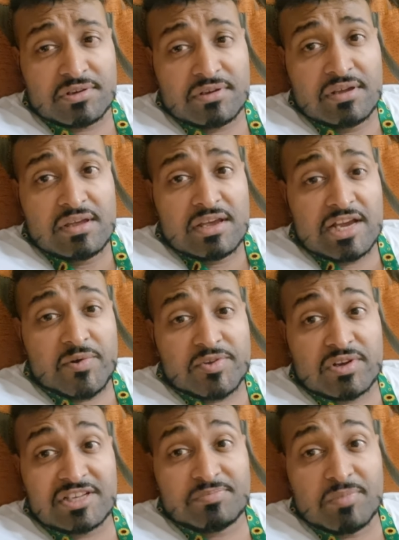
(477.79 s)
So,
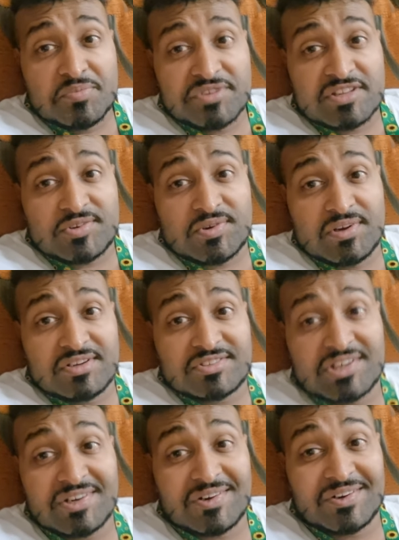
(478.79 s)
anyway, guys, mum's at the toilet,
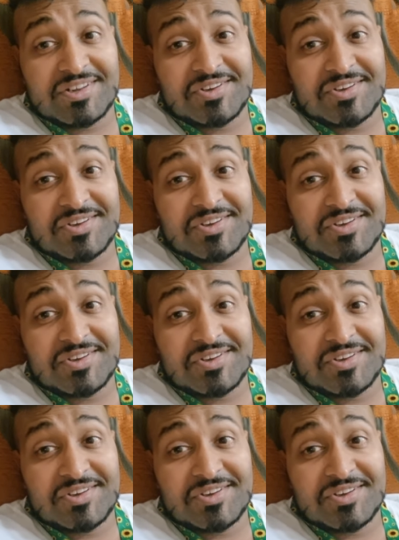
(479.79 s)
so I'm